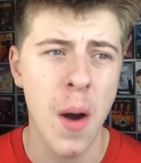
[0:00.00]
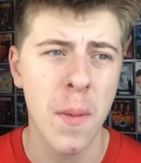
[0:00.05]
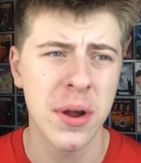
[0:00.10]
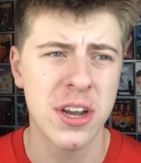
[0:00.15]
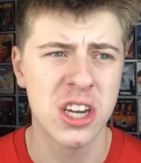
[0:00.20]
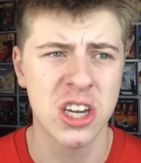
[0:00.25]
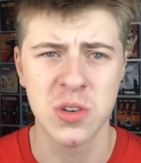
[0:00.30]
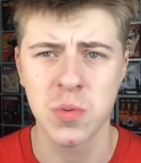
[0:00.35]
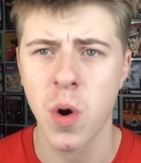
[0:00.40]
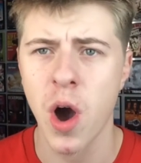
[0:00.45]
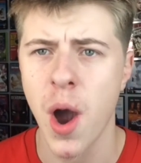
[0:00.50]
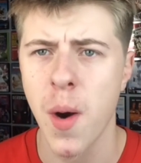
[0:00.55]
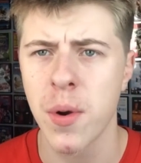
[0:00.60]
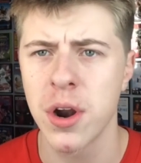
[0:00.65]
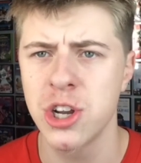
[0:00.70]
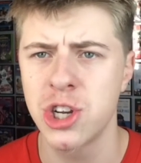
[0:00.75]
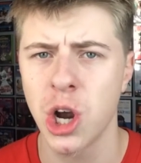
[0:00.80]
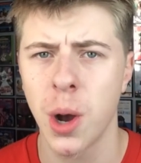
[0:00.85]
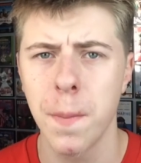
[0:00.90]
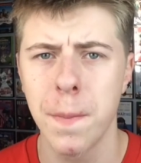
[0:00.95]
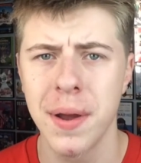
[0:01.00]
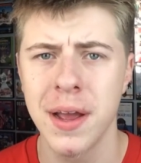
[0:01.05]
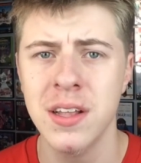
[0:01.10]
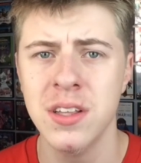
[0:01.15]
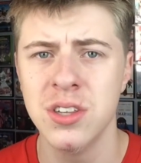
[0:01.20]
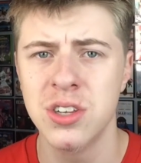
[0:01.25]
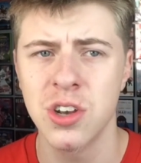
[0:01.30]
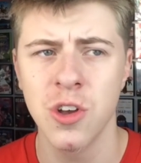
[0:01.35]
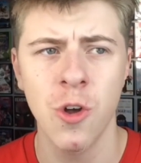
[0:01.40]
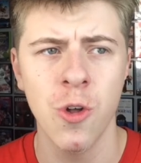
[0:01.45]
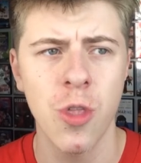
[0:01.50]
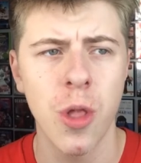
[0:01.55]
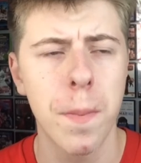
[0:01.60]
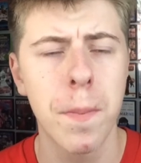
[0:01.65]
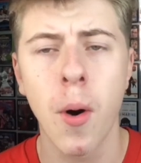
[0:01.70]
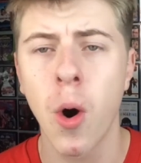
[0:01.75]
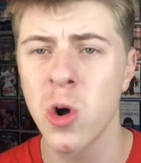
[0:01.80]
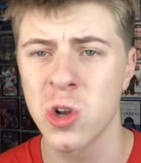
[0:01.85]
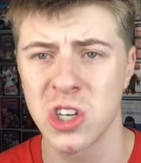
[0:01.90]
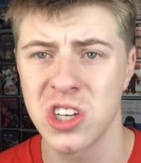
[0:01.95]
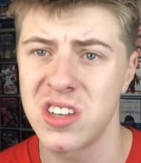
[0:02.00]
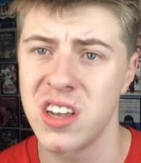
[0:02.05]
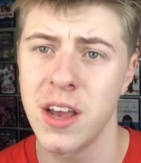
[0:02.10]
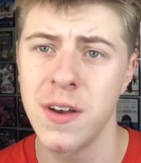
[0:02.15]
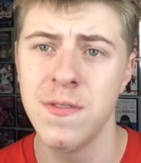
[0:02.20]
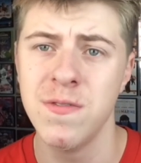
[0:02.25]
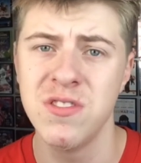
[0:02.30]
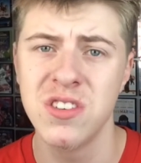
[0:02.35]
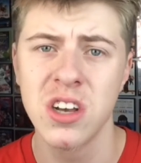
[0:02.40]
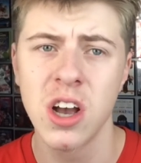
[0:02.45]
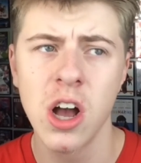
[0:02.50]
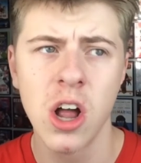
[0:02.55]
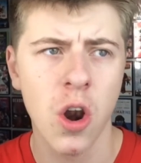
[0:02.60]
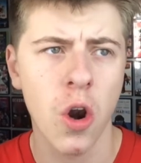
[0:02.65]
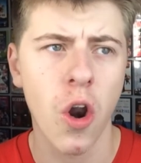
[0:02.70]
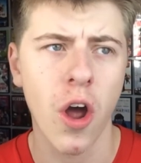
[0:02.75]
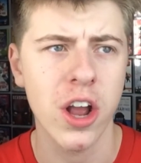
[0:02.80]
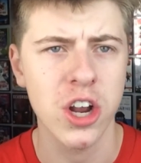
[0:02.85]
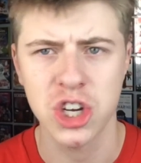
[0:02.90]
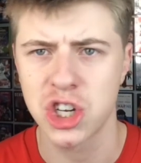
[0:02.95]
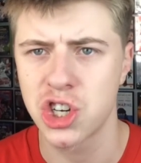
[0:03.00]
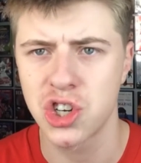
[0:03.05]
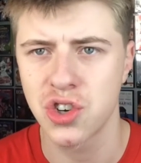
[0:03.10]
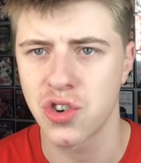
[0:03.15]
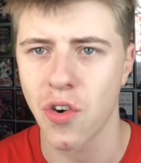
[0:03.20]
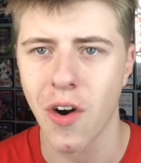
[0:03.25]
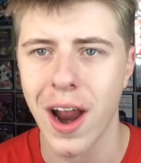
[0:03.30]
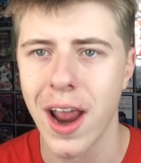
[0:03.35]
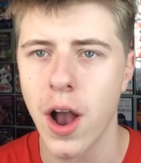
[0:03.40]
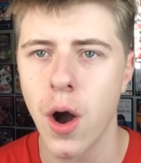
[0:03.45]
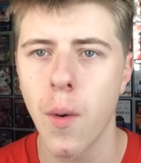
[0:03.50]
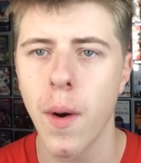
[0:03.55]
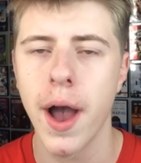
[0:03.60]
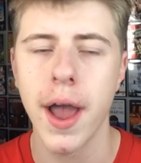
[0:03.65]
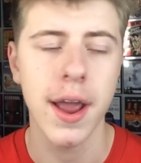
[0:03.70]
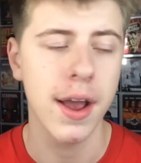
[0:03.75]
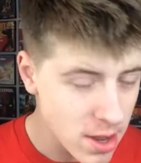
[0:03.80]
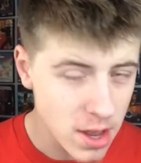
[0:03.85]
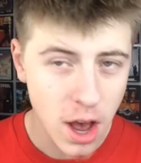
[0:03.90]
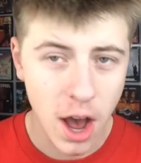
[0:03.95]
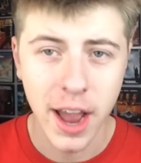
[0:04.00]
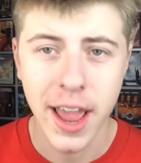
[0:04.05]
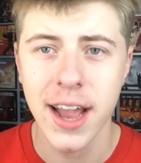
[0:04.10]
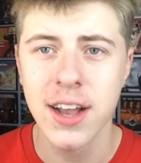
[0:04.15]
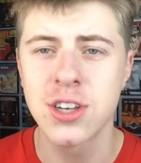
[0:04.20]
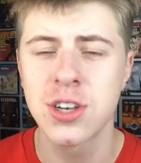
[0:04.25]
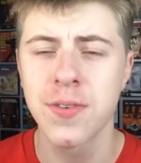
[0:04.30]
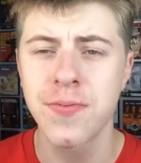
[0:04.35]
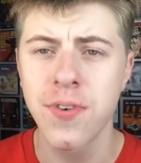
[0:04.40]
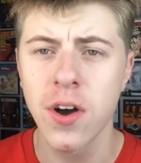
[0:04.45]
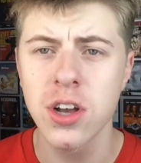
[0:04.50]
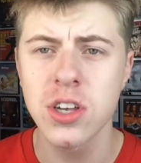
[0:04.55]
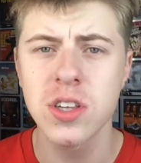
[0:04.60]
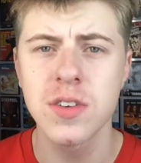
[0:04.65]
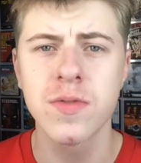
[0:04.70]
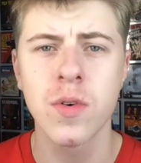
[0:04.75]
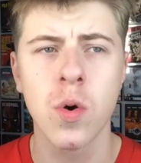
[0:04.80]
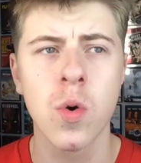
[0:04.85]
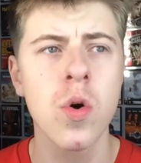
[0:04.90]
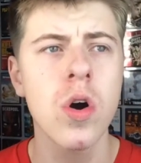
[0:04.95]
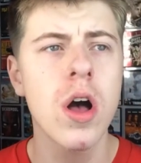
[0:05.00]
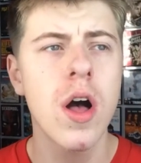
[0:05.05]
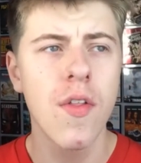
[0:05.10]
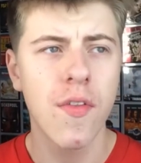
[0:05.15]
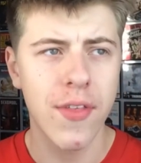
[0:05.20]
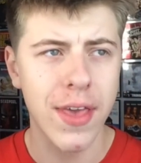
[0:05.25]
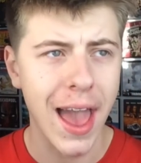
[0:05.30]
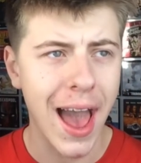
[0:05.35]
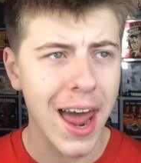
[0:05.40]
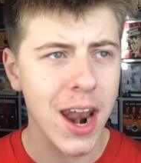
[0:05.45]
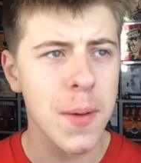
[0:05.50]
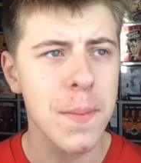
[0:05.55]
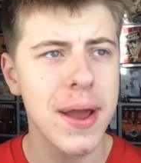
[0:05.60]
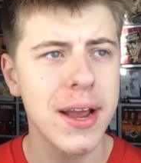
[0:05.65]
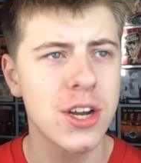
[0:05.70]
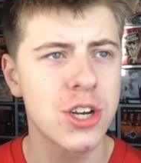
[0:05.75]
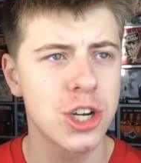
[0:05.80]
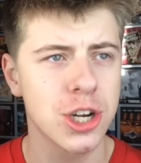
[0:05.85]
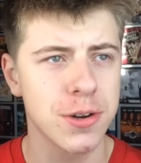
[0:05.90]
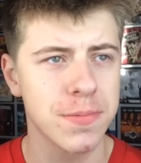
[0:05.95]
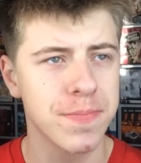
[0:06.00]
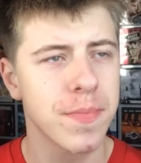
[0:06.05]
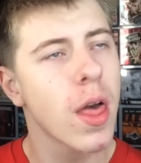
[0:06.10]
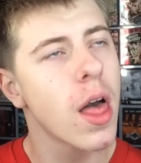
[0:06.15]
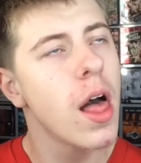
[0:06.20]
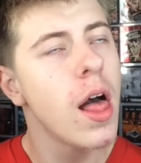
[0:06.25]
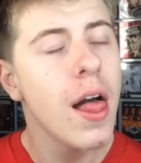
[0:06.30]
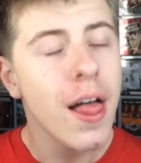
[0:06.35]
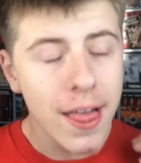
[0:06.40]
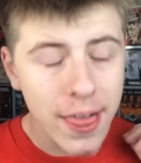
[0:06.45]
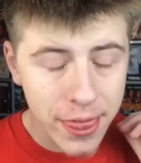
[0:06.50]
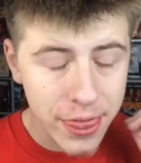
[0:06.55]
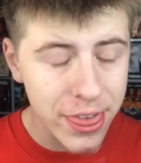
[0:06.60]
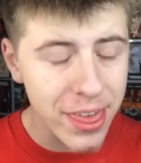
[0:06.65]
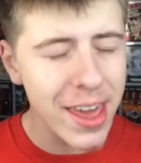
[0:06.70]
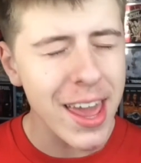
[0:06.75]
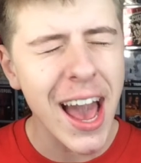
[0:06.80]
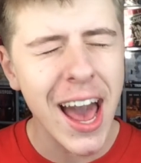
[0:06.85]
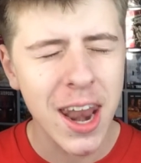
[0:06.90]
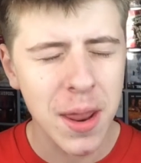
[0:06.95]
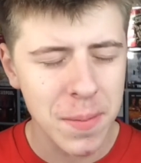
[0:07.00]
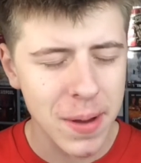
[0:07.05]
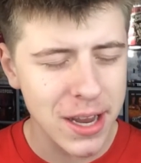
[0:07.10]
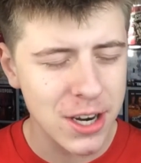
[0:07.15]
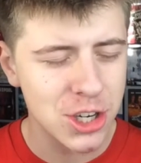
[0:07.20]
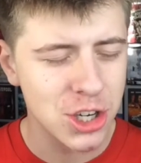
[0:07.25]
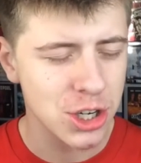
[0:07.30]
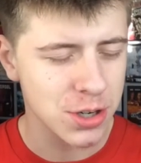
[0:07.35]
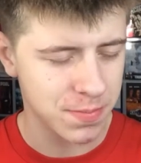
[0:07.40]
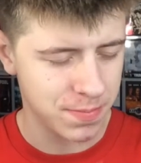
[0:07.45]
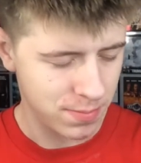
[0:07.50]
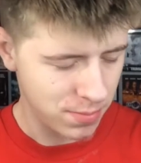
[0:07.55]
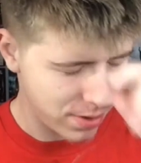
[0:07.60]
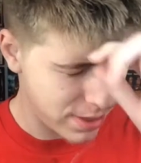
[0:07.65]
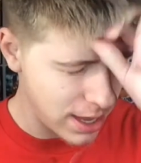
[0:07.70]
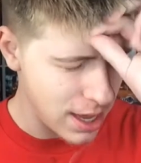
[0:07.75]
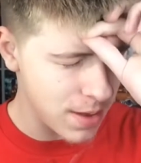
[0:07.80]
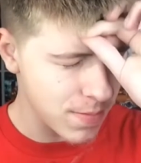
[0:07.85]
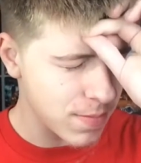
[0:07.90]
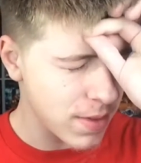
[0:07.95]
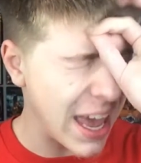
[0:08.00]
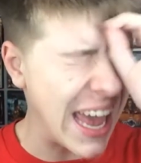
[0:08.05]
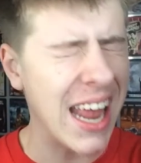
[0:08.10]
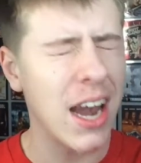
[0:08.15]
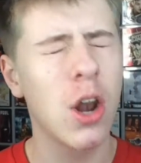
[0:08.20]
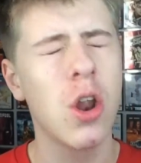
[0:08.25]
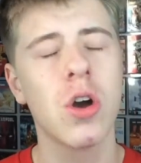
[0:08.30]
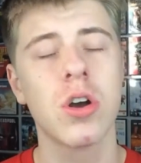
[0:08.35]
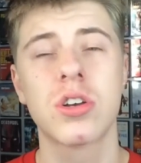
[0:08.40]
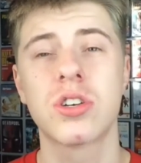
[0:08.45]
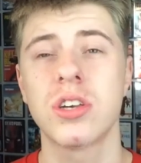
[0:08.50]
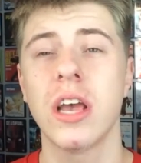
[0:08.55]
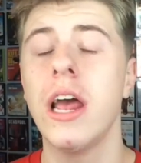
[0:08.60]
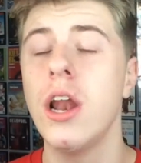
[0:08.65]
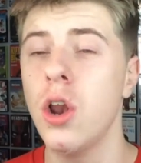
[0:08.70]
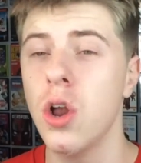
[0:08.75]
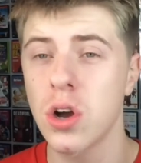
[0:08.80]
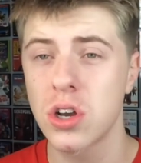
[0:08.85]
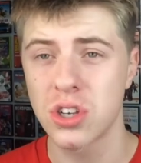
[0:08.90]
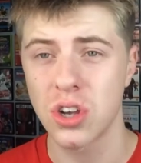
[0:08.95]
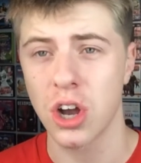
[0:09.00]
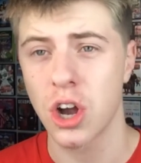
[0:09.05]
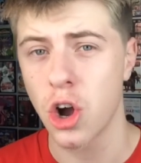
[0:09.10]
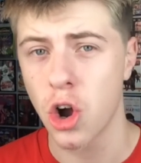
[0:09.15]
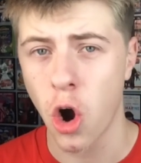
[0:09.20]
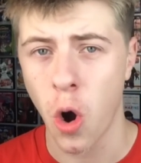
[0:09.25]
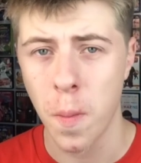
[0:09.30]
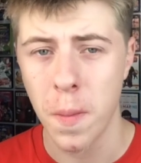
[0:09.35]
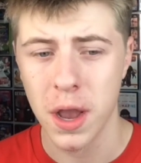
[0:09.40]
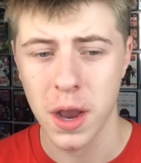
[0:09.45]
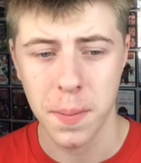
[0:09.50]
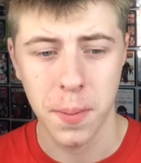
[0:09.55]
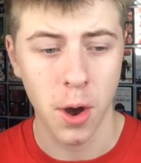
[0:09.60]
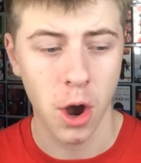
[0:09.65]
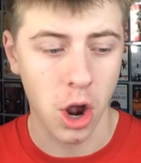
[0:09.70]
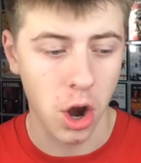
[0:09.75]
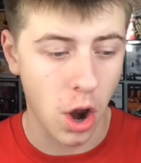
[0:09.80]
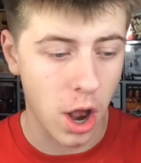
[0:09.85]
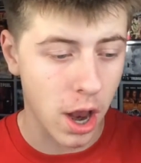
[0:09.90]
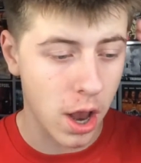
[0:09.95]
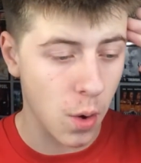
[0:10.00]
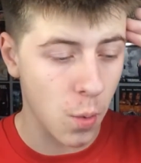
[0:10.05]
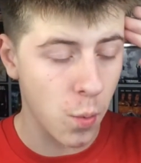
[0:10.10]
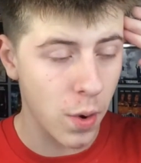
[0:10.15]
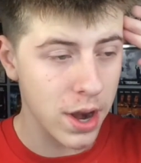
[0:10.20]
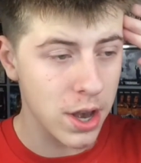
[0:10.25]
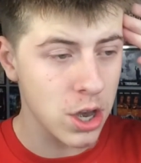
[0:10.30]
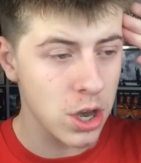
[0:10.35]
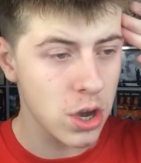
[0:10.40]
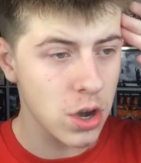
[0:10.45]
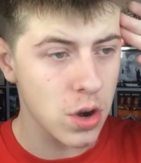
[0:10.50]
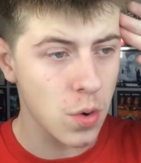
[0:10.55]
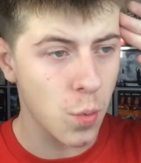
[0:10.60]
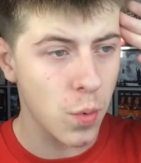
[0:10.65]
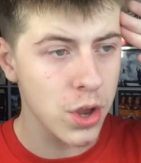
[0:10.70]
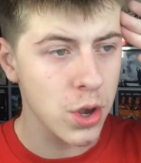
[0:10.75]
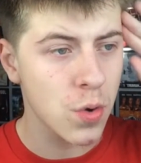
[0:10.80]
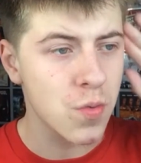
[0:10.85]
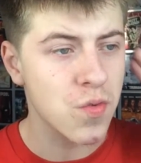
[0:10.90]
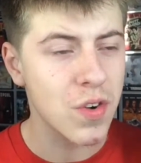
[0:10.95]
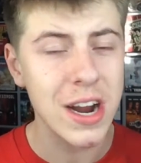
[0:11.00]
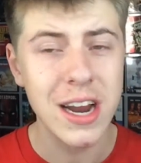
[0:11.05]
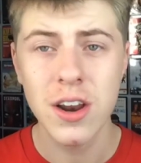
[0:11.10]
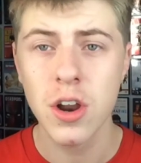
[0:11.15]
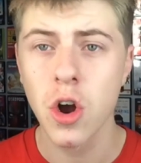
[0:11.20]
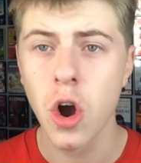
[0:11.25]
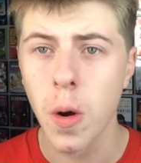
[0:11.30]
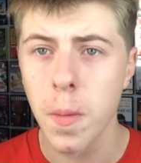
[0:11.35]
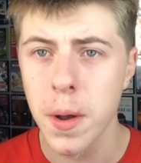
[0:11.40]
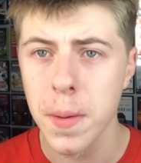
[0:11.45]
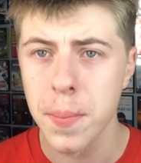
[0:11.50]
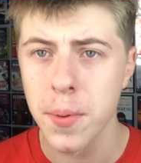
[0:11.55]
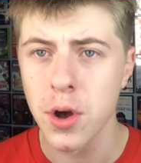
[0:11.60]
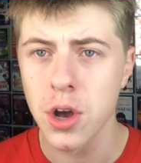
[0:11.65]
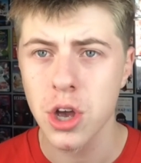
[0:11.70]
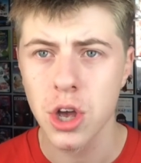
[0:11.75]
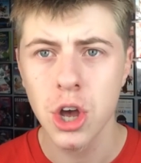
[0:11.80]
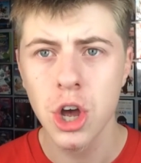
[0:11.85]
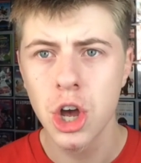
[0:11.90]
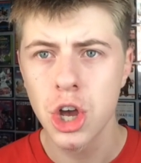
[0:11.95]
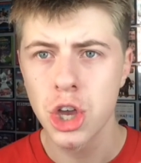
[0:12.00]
which is why I want to jump into the positives like straight away. Okay, so first of all, the animation. It looks like a comic book. Like, when you're reading a comic book,